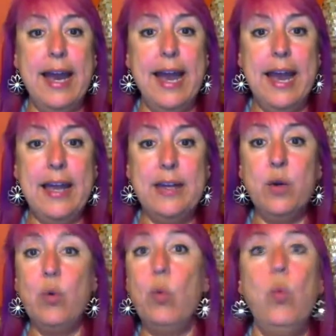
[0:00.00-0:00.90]
And
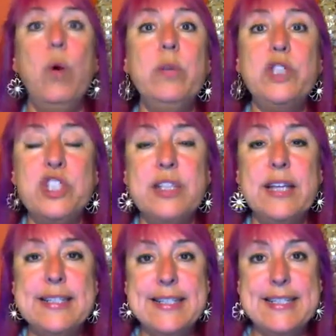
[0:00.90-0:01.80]
what would she
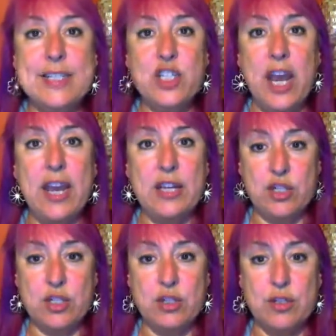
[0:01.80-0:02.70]
like to see
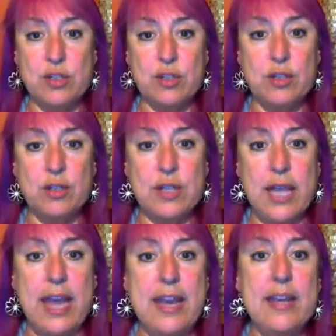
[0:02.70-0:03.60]
change?
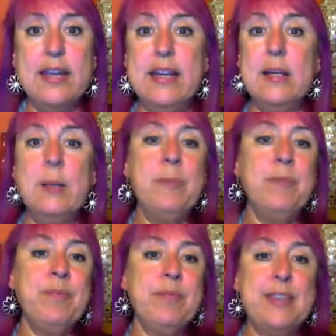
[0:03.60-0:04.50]
Okay?
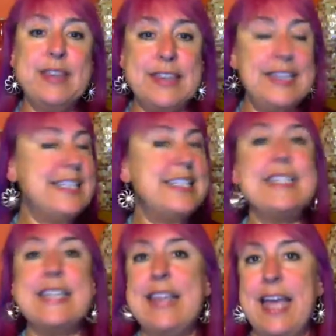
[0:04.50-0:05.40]
This
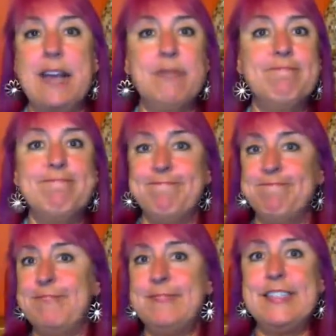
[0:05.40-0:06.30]
is the thing.
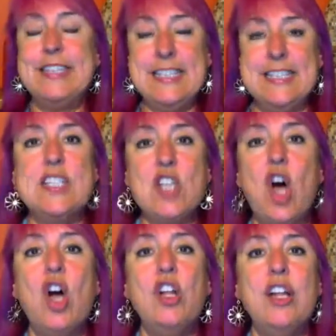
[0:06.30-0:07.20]
This is
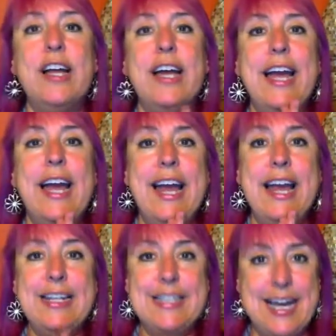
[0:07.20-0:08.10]
all
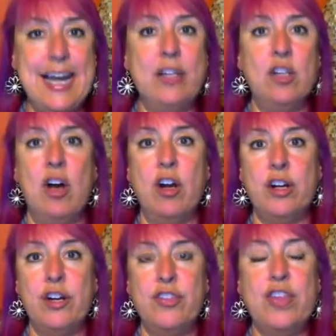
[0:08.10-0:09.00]
a dialogue
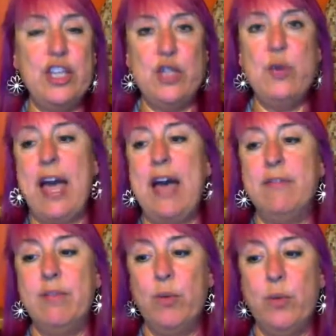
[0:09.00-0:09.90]
that you
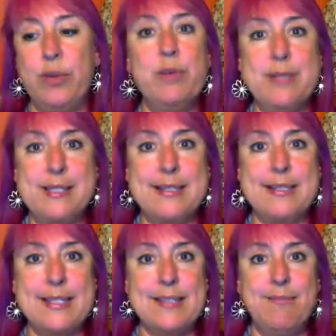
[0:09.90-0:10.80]
have with your
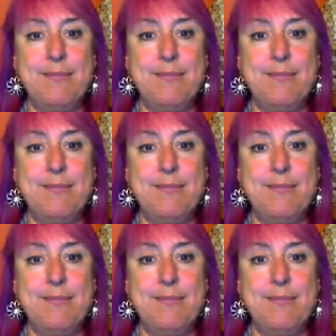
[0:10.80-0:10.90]
business.